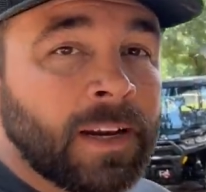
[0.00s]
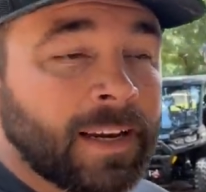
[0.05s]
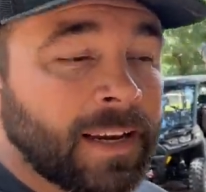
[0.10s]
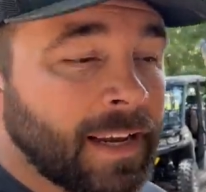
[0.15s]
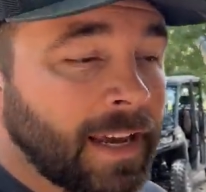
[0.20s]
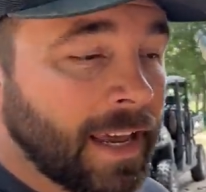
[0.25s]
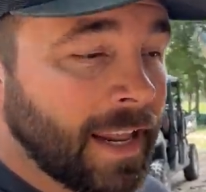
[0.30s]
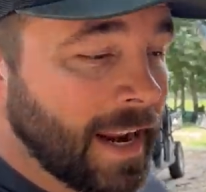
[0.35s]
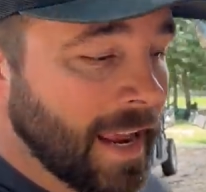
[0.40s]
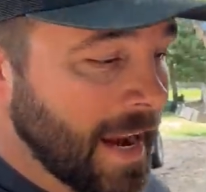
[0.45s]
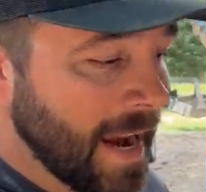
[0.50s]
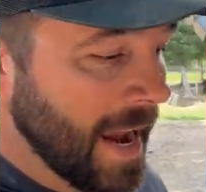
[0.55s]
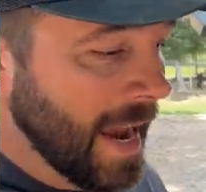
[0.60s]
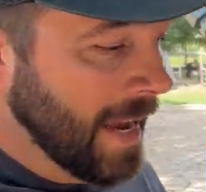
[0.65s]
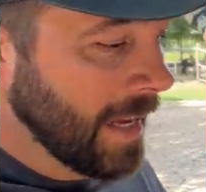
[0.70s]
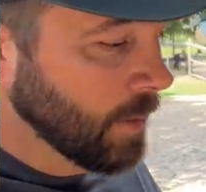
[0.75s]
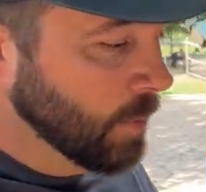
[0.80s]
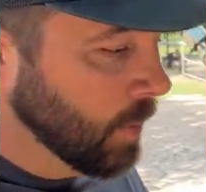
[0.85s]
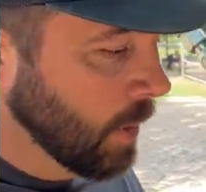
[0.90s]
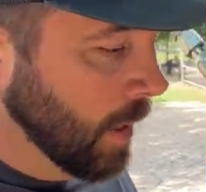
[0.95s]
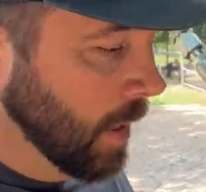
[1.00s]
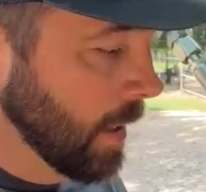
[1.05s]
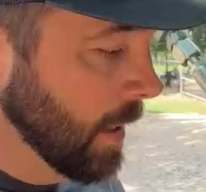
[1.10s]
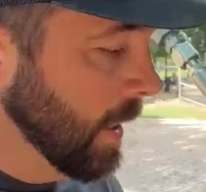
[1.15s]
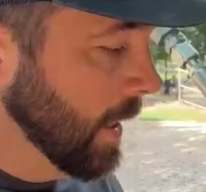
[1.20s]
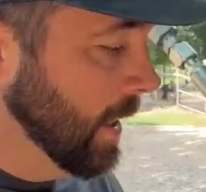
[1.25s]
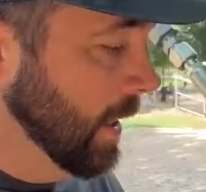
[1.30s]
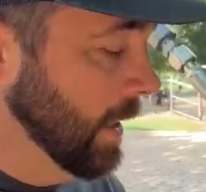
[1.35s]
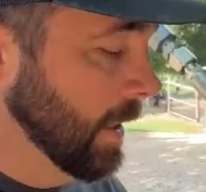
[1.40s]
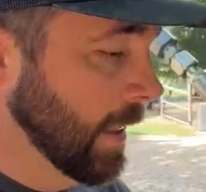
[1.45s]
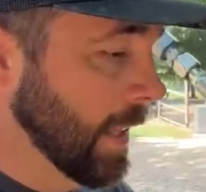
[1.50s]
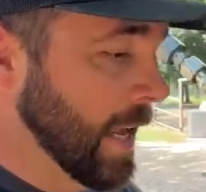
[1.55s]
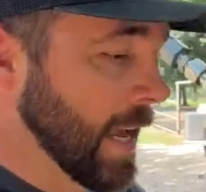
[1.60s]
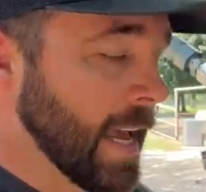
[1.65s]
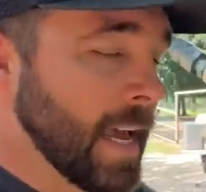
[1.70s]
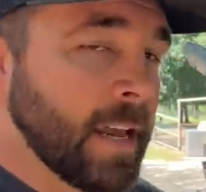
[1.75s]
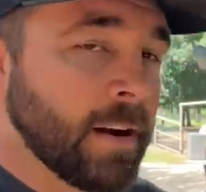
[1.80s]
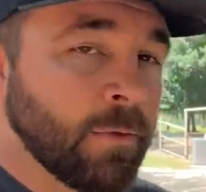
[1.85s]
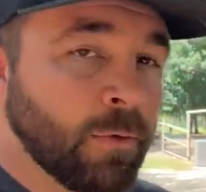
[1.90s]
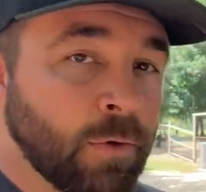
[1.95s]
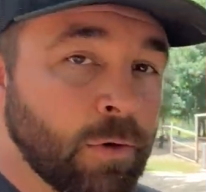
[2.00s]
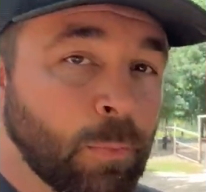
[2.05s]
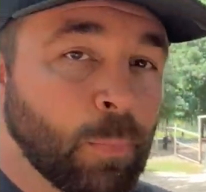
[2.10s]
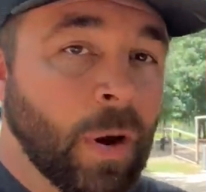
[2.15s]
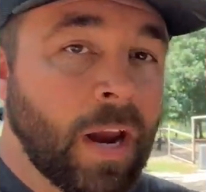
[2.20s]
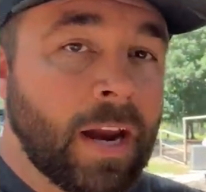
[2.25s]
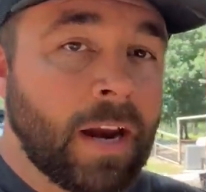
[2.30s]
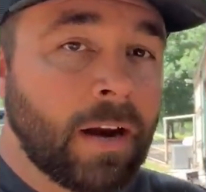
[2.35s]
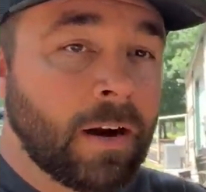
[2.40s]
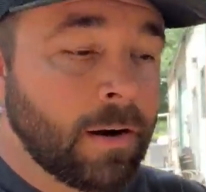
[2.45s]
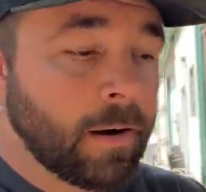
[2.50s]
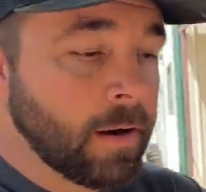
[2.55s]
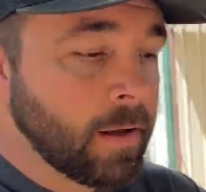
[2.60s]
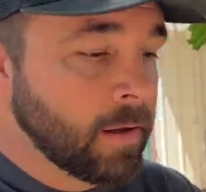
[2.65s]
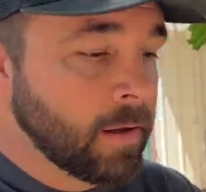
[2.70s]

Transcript: got a hydraulic line repaired.